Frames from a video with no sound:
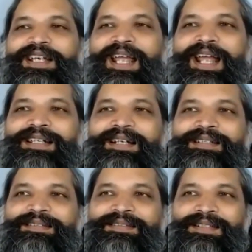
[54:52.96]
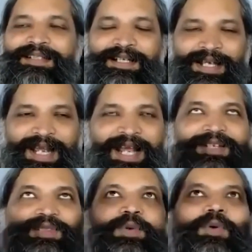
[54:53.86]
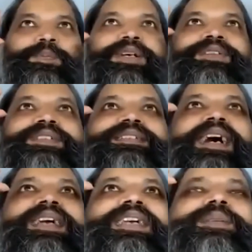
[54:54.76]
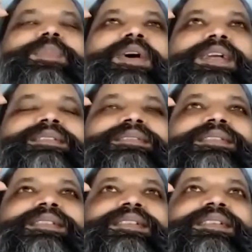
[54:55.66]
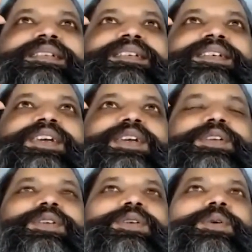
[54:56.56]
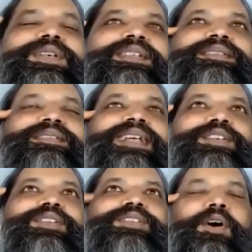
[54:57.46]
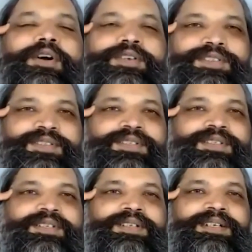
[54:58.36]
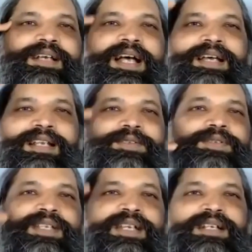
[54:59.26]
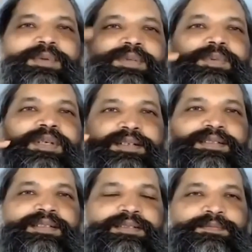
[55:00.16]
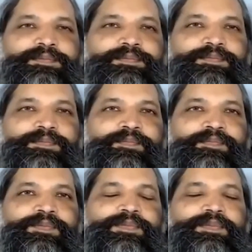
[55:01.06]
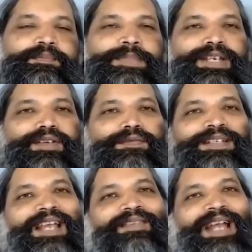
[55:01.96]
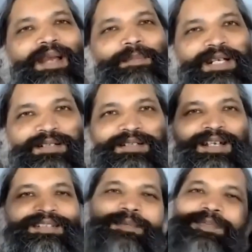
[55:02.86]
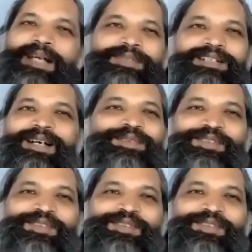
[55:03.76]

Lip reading: And that is, as you open to this higher poise, you notice that your thoughts are associated with words. Many of us have a habit, and sometimes it comes